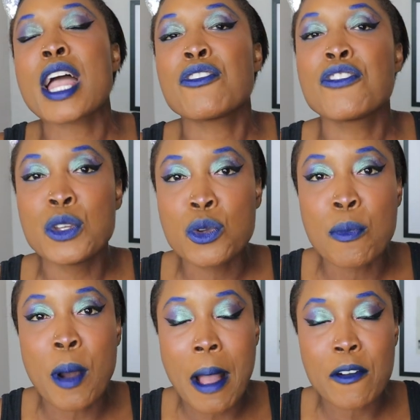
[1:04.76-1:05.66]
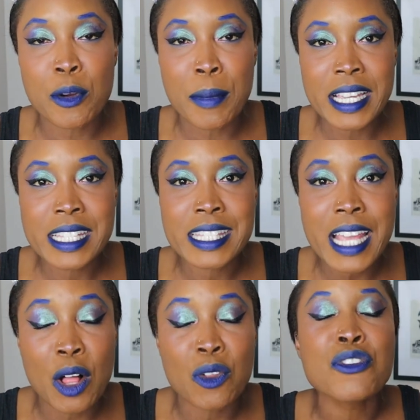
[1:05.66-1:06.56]
I fugue bought for
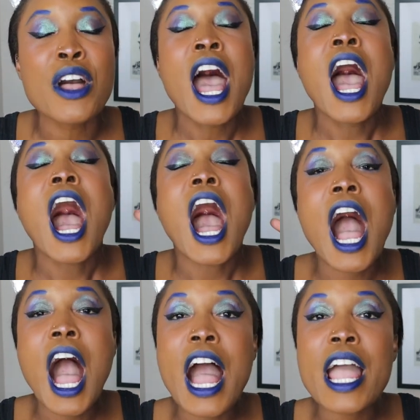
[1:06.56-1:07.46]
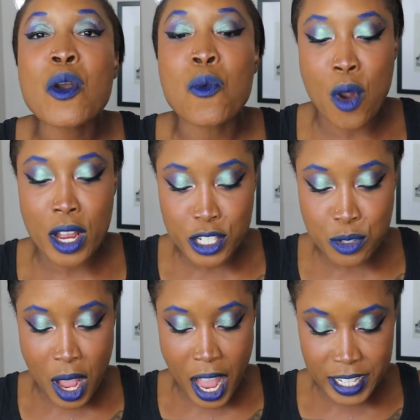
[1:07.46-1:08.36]
myself, I wanted
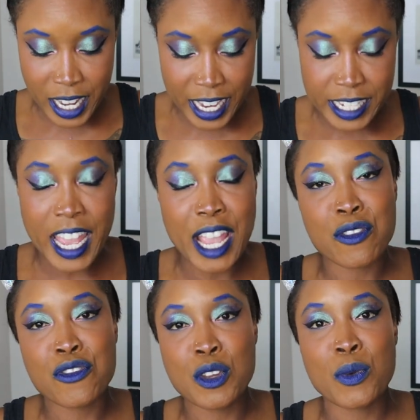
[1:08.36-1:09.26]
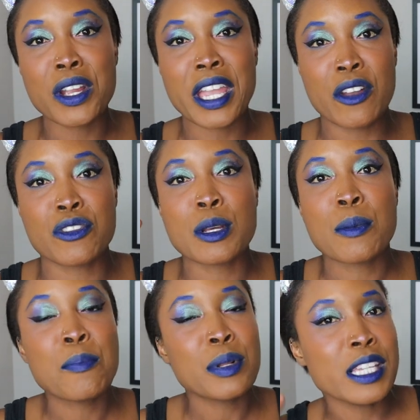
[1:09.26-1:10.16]
to highlight a viewer
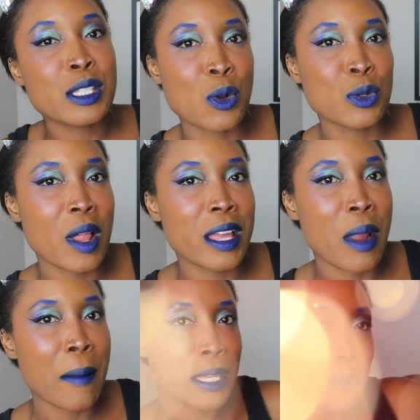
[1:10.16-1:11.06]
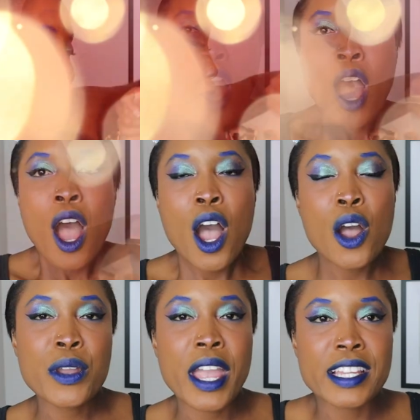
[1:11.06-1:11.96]
gift. Please hold while I grab it.
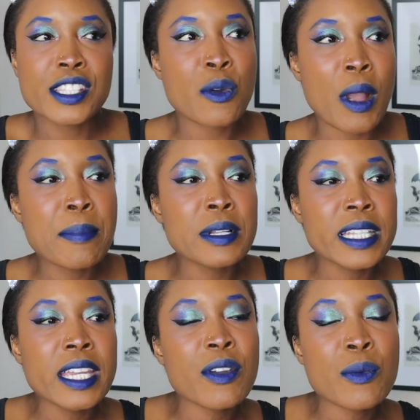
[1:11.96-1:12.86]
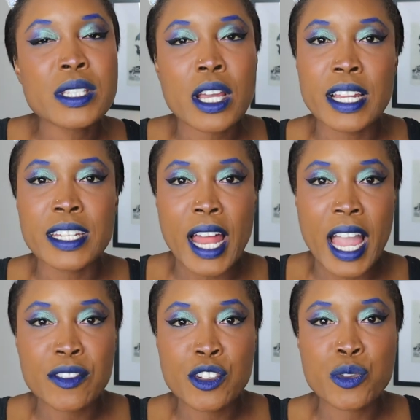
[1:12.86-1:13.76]
Okay, so I believe it was on a
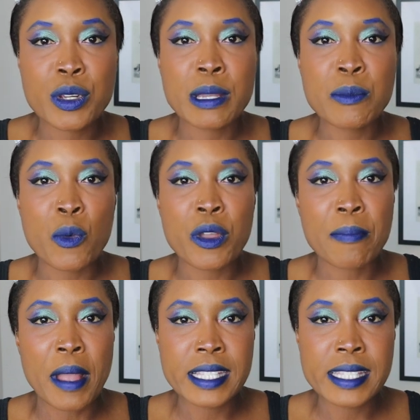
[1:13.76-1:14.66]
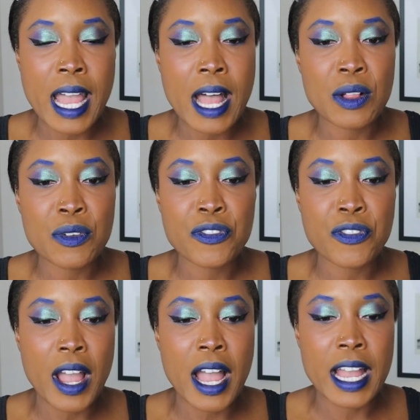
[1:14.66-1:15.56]
live stream with
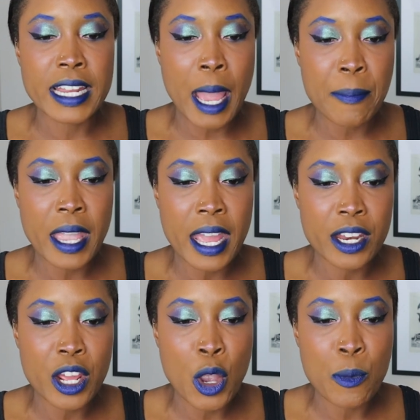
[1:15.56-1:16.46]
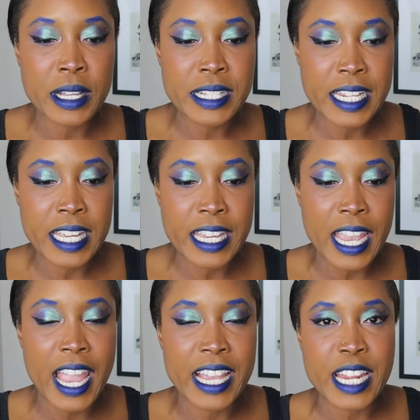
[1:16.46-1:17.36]
myself, uh, Nappy Headed Jojoba
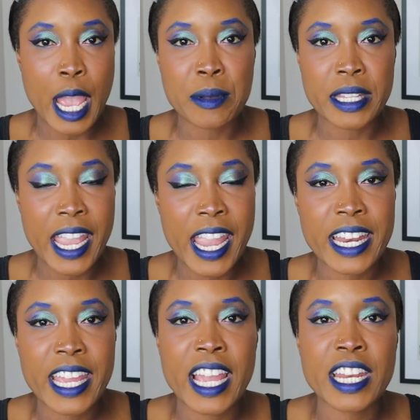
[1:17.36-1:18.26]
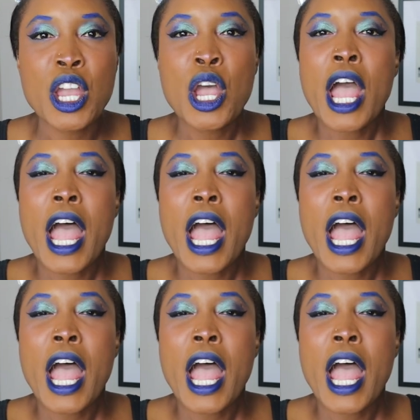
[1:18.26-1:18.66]
T, and Emily Hanhan, and